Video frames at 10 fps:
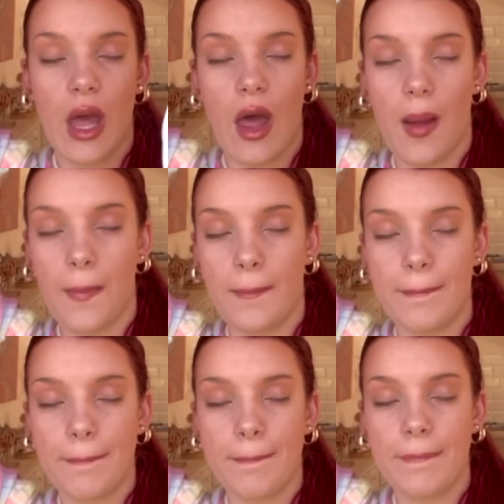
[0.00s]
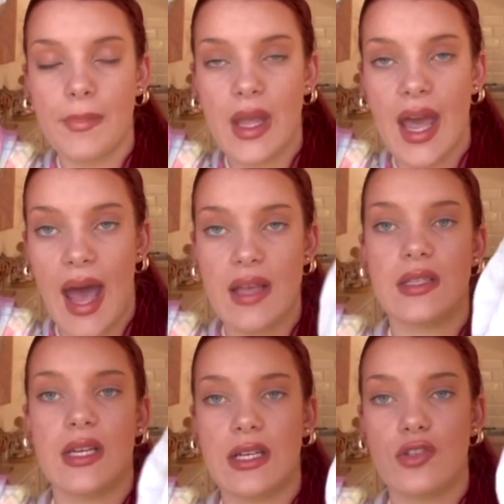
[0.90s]
Um,
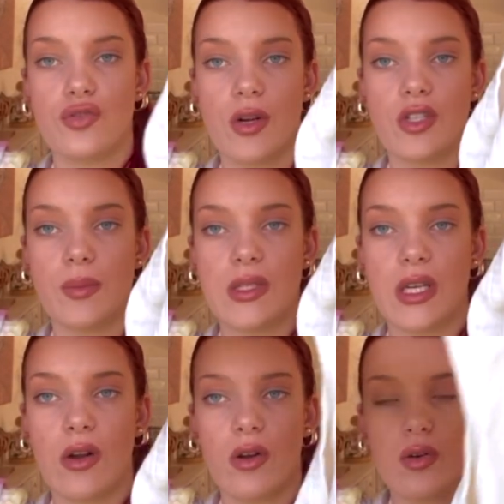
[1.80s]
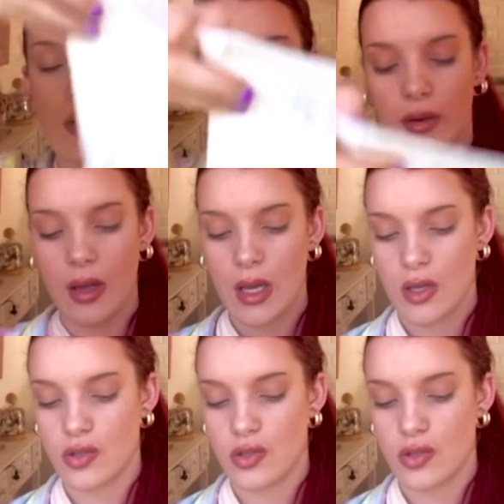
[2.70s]
as it is stretchy material and